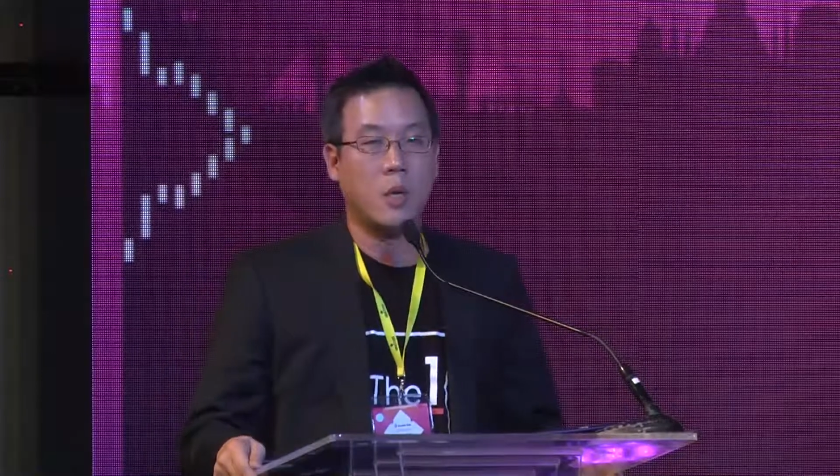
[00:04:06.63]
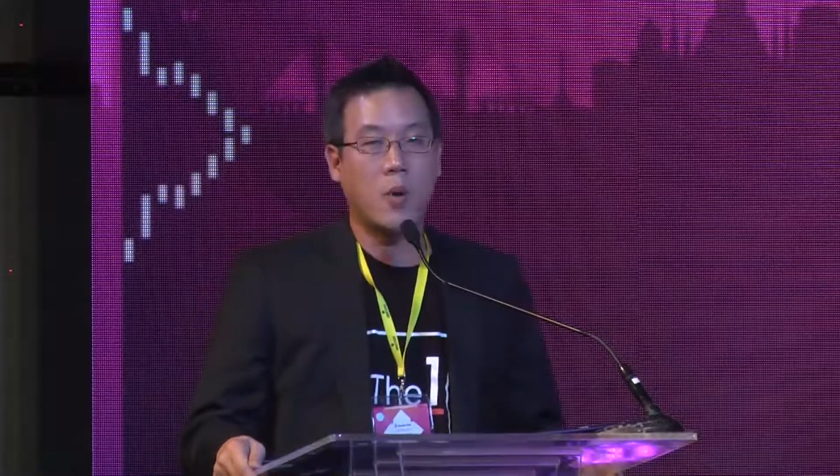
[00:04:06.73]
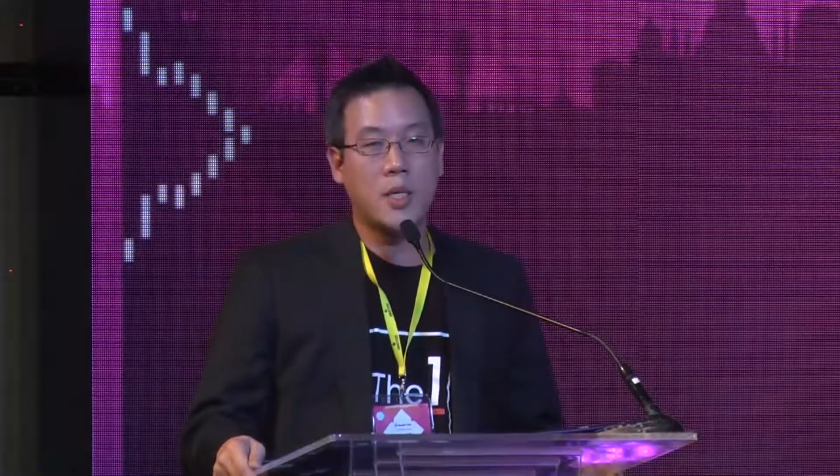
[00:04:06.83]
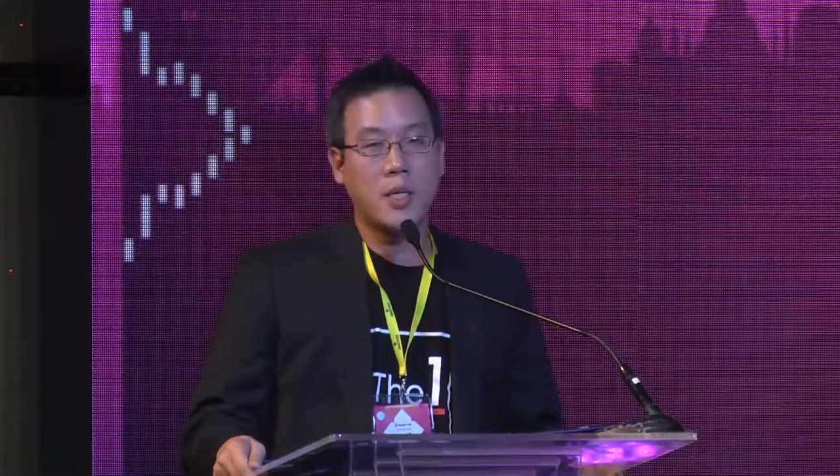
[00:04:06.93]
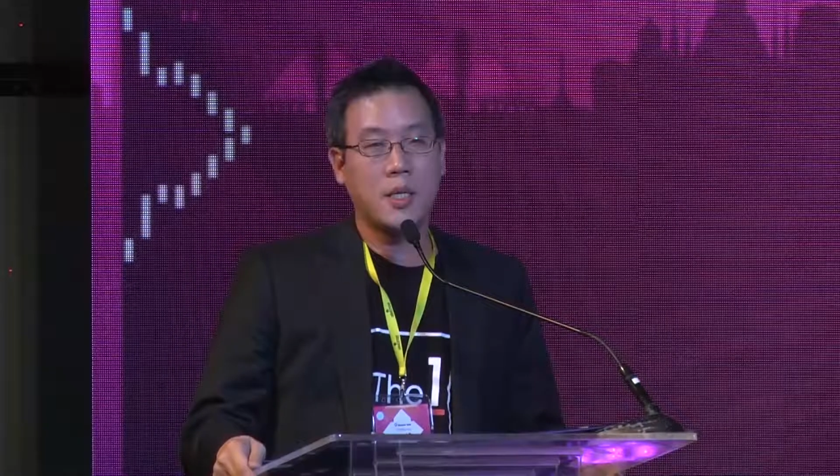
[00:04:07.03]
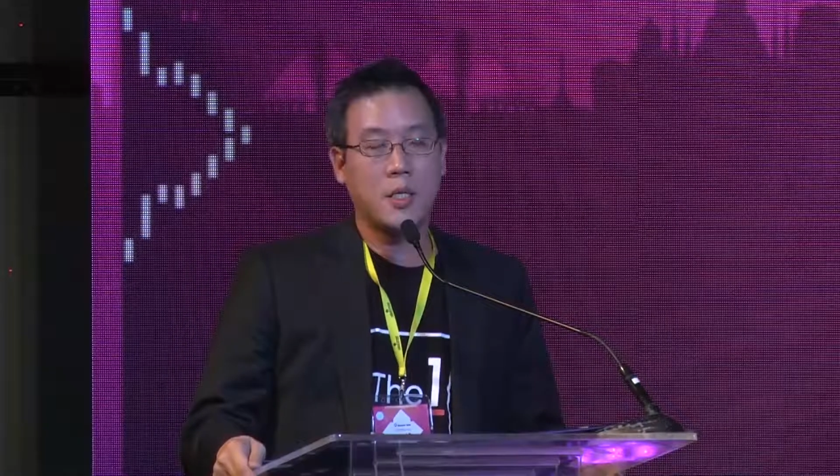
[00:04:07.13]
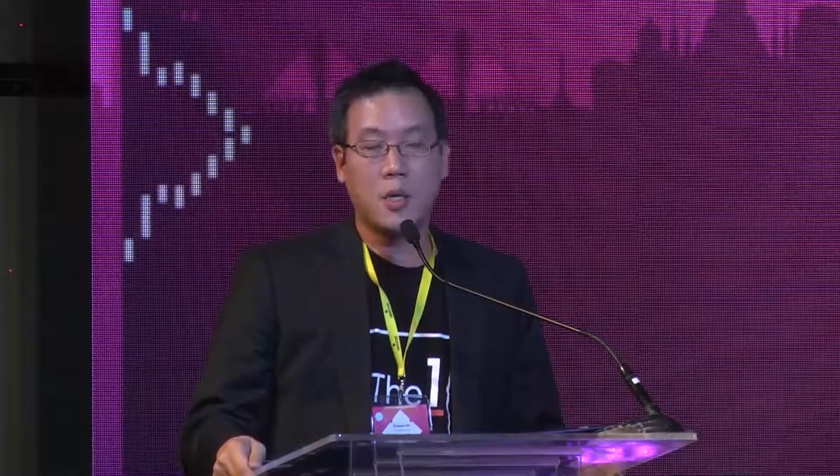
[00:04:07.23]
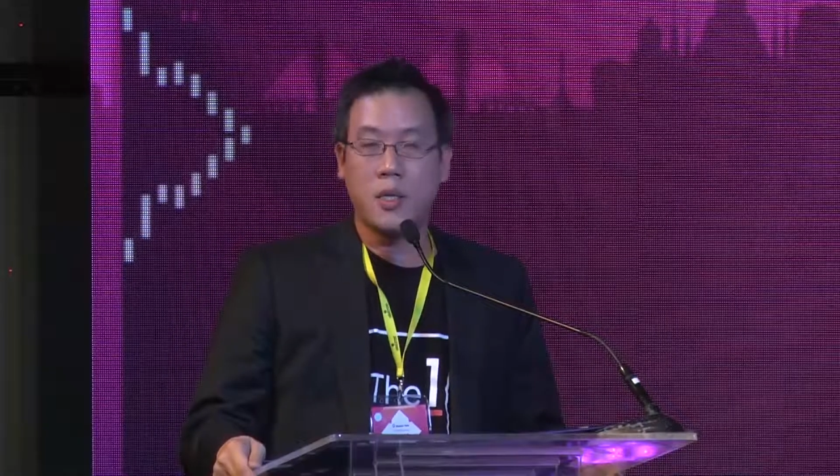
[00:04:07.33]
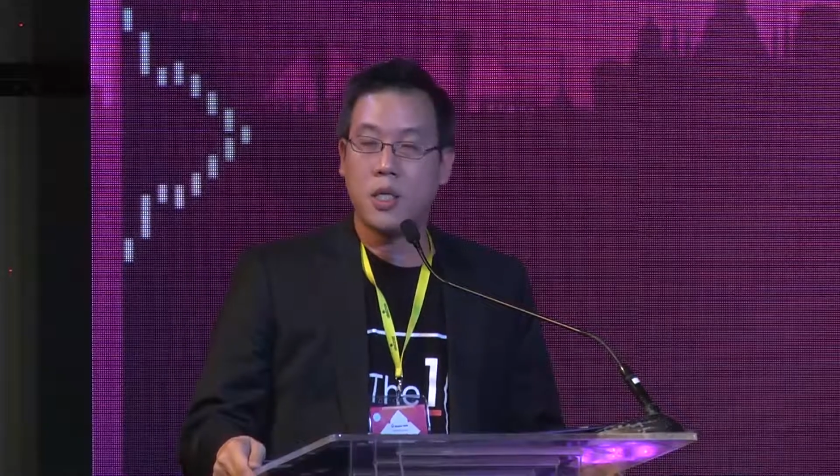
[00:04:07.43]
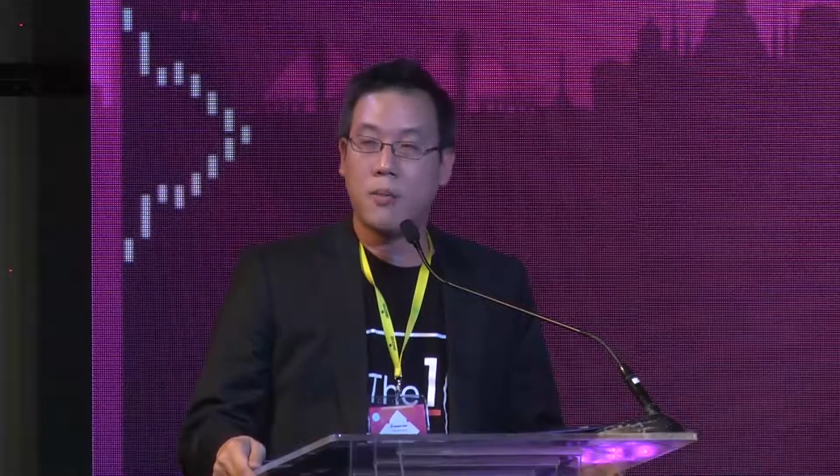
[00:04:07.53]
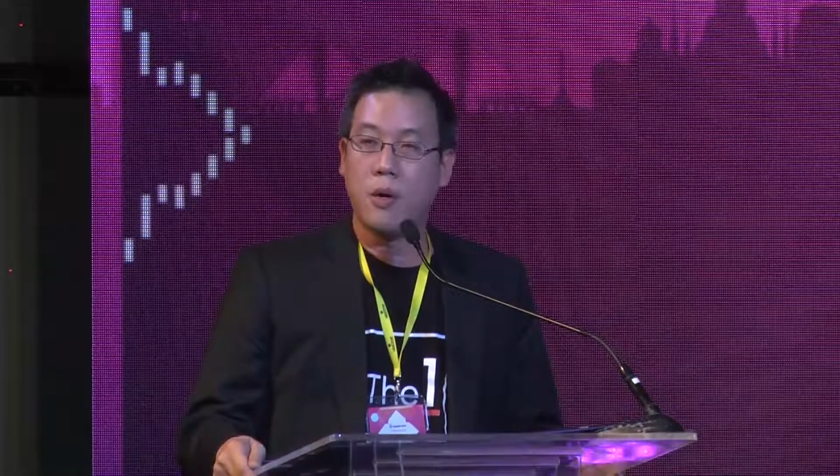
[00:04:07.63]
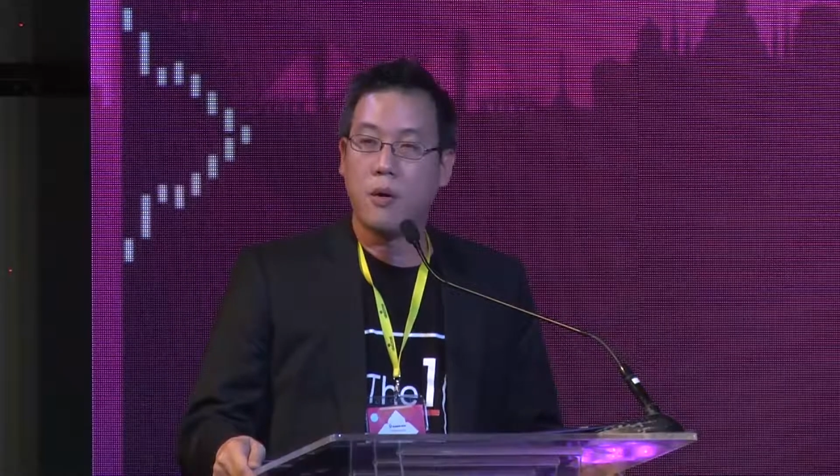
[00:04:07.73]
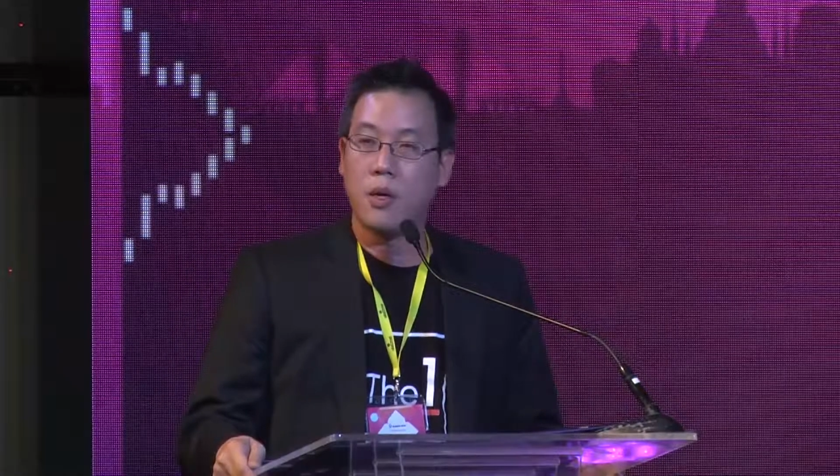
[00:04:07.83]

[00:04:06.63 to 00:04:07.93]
question is not just about